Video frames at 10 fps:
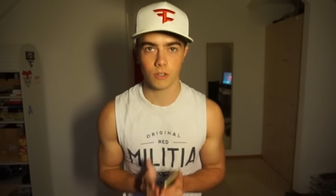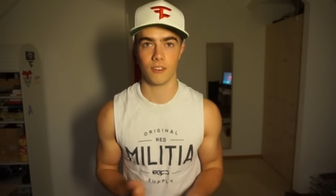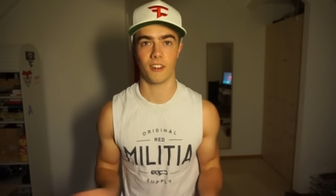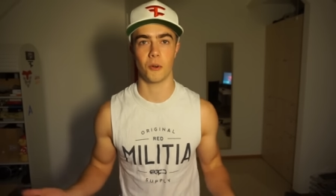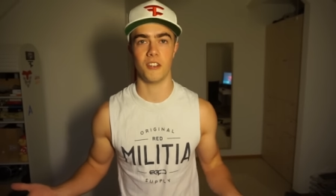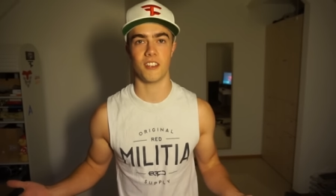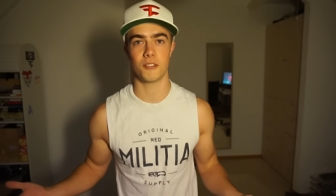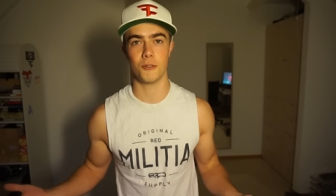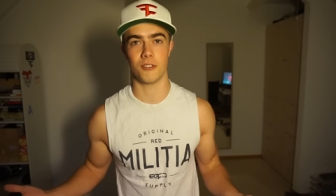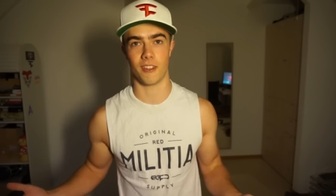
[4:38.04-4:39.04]
That's why he says
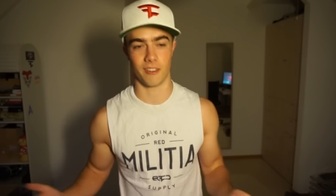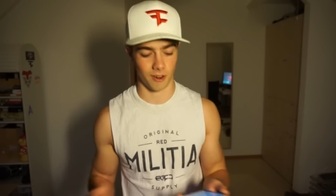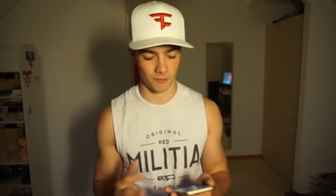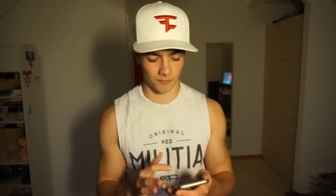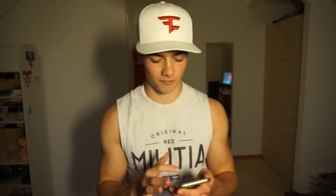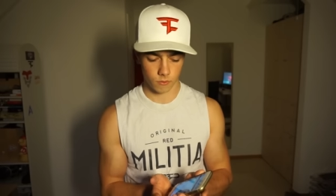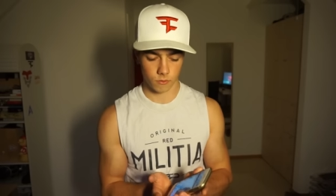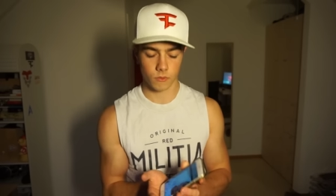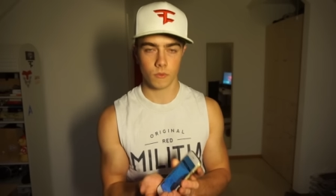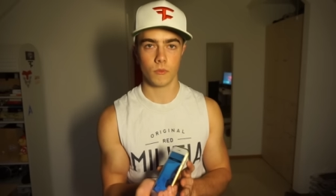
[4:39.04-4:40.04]
ooze all the time.
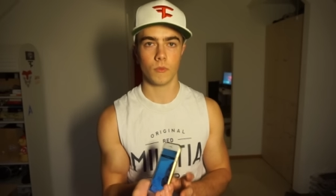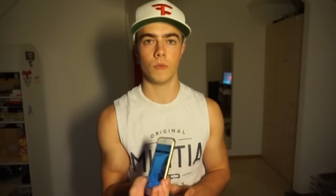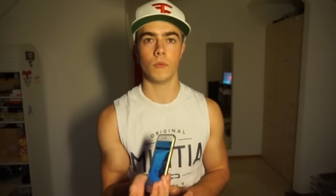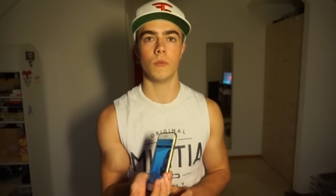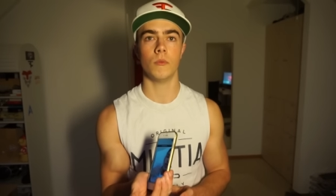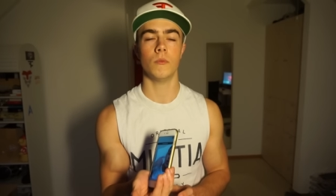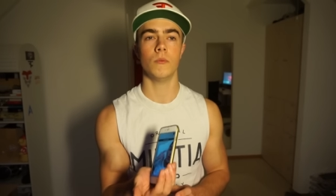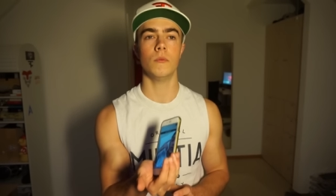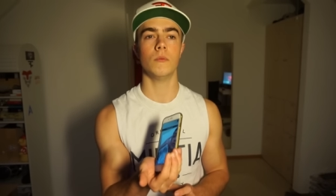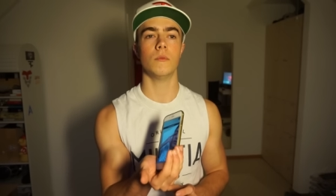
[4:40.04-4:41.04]
What are some
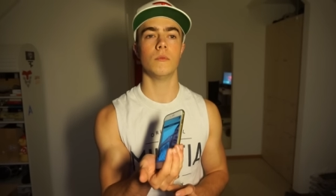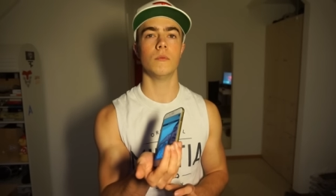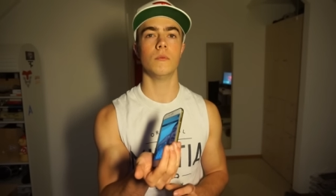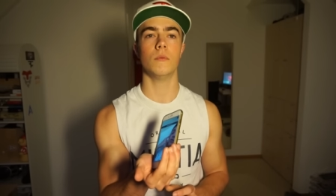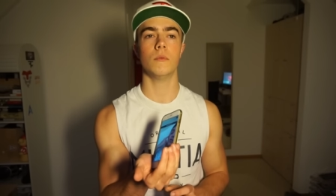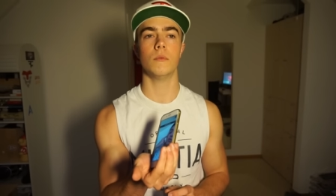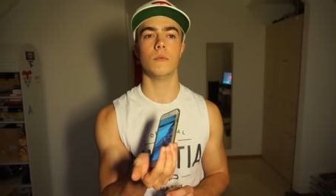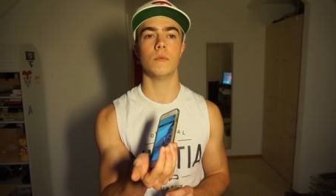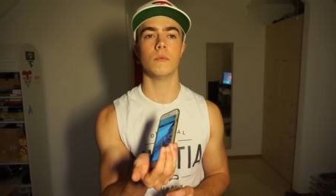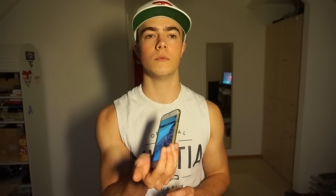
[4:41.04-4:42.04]
foods to gain muscle
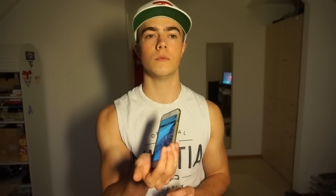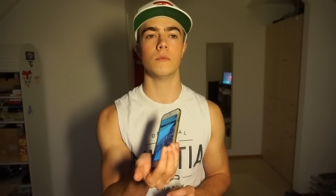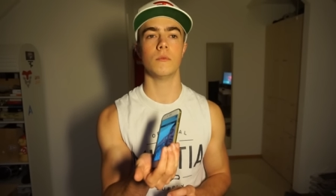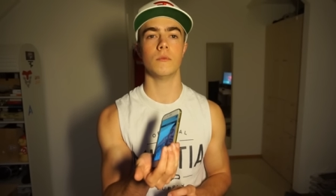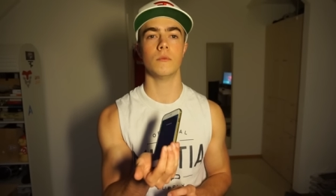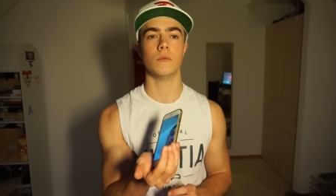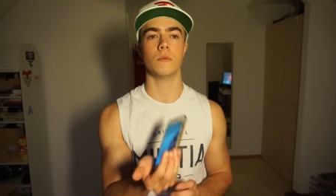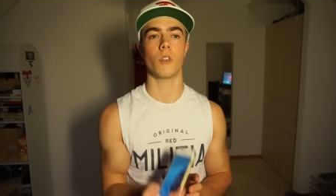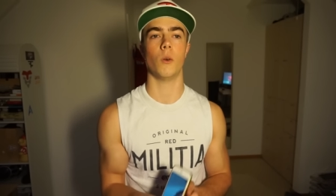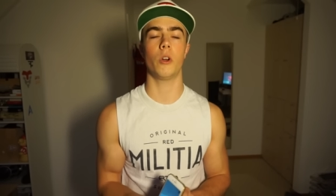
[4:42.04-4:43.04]
mass?
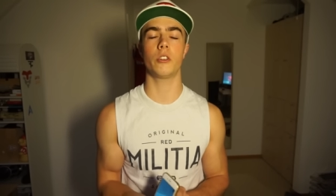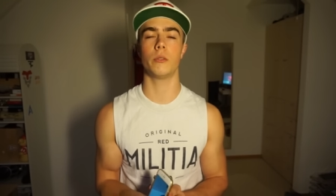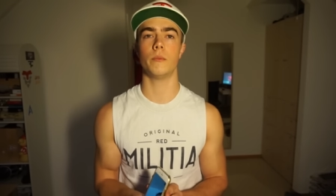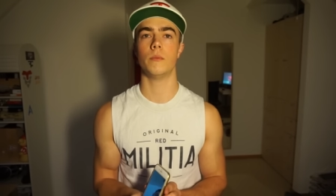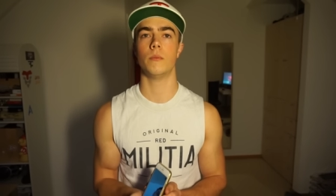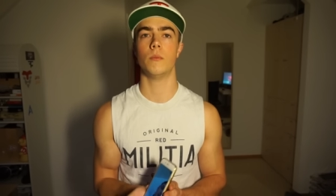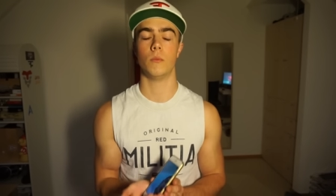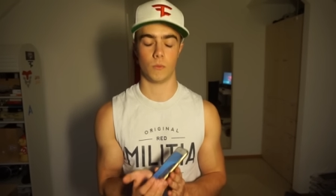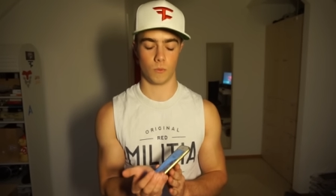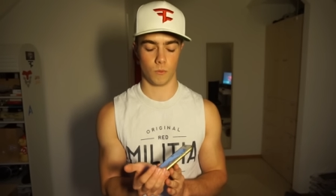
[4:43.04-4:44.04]
What Have you ever thought
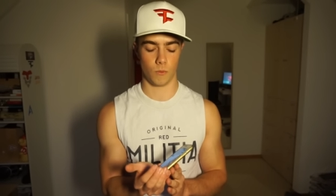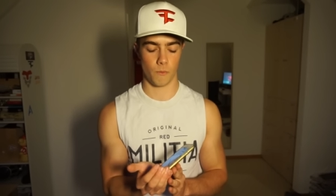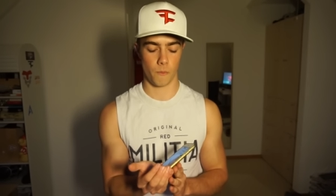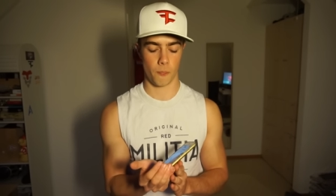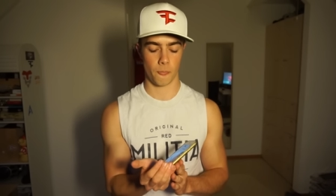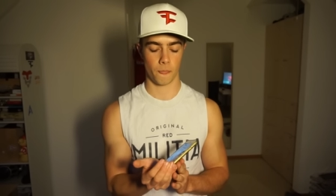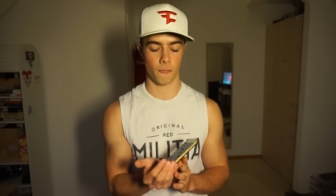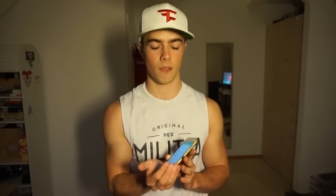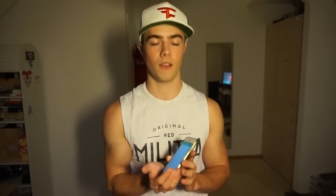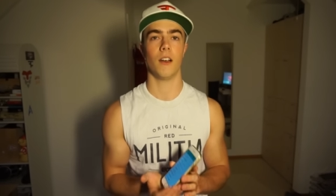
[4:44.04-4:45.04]
about competing?
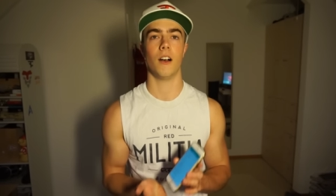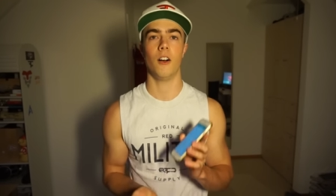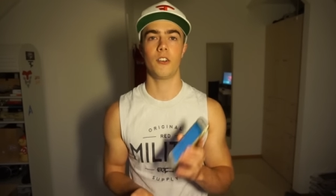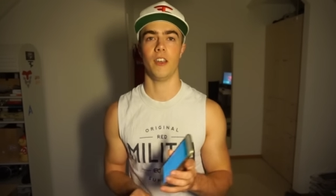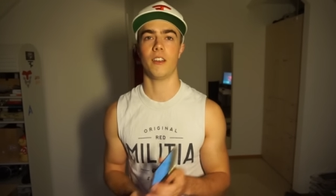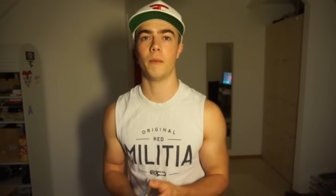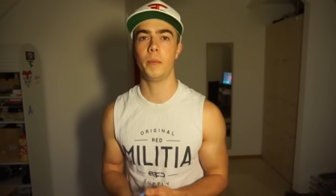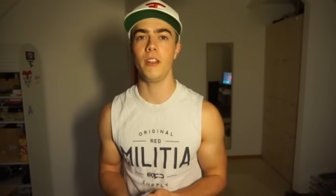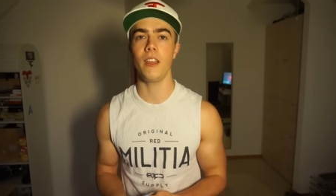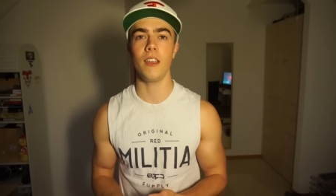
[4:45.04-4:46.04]
Okay,
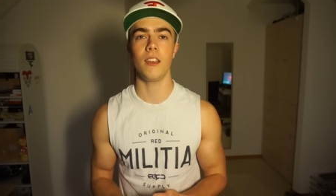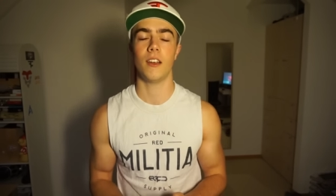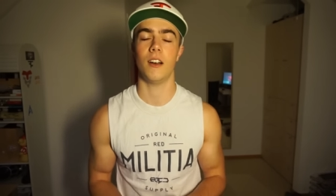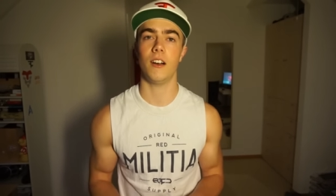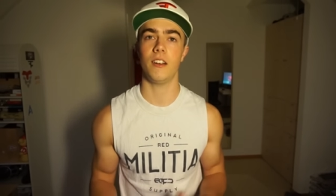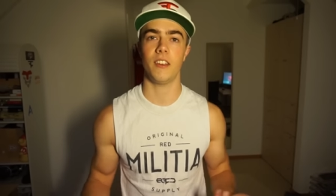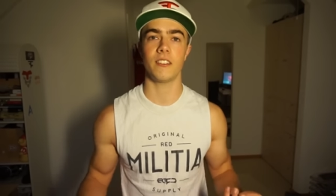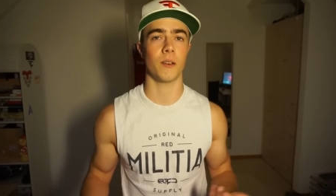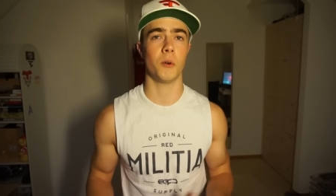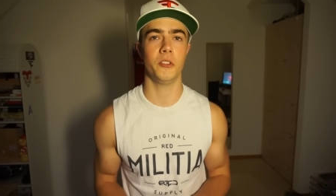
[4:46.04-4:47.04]
competing, uh,
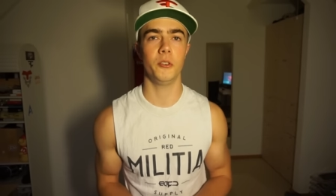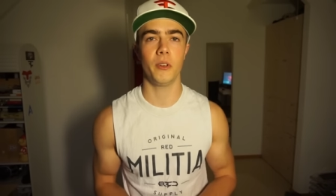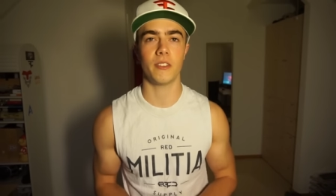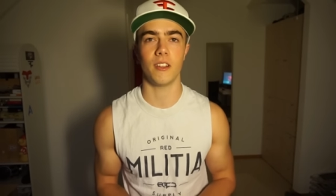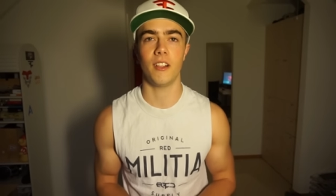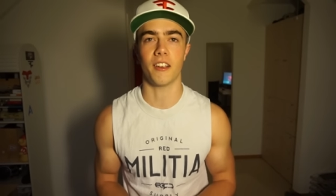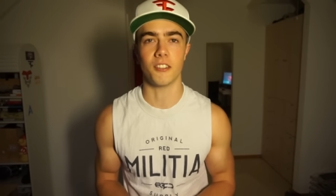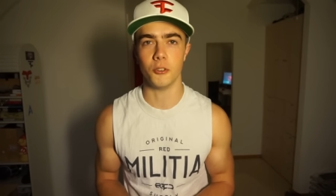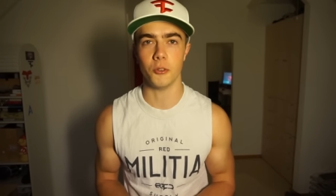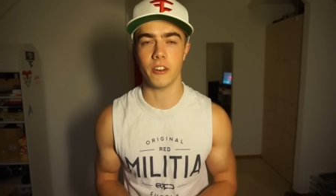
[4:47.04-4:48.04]
yes, I want to do it in like
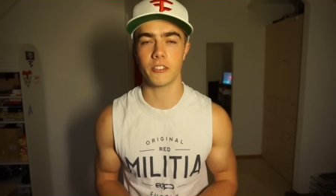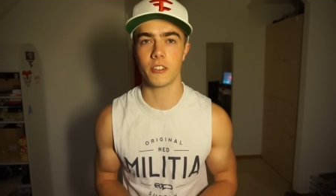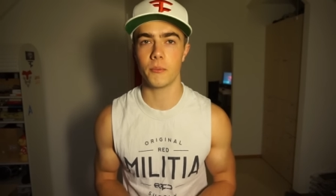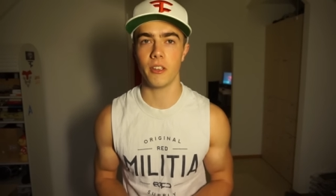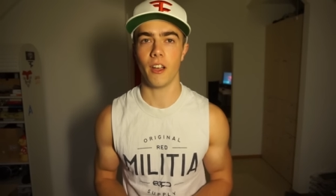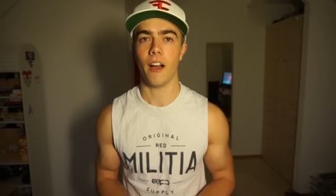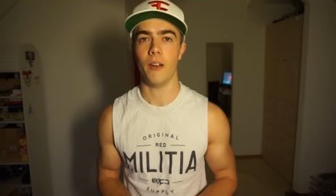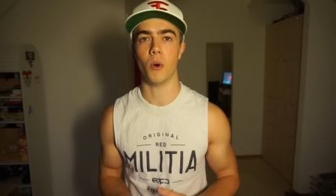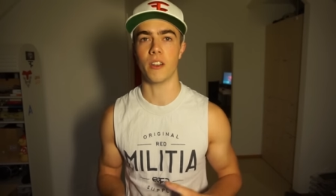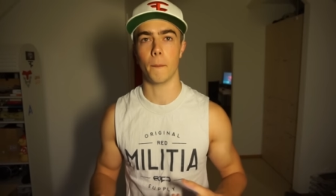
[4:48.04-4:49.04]
two years or something. I
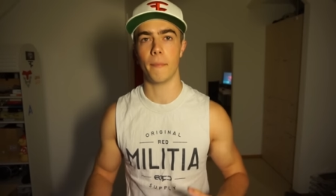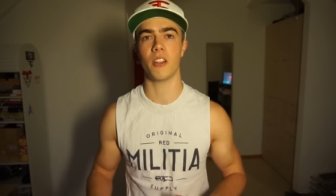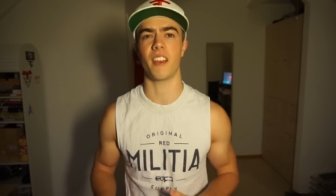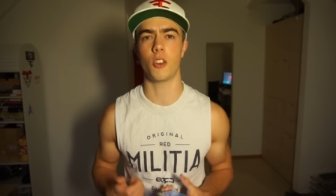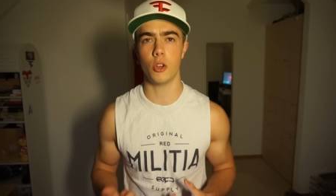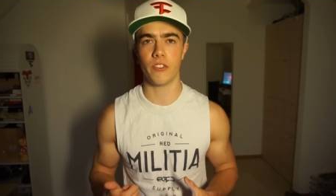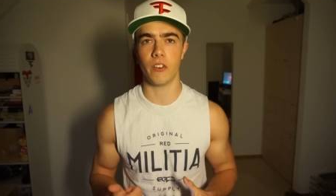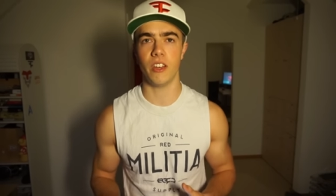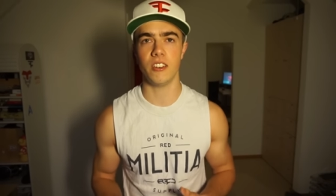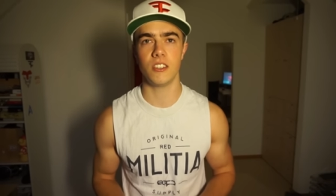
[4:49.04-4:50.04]
want to build a good
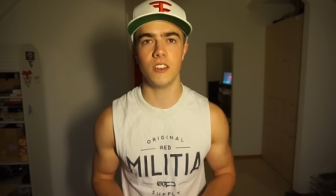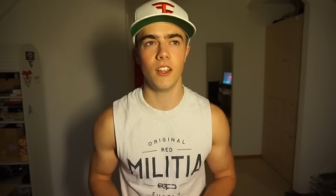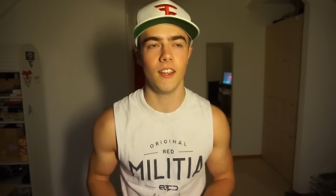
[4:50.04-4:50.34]
foundation,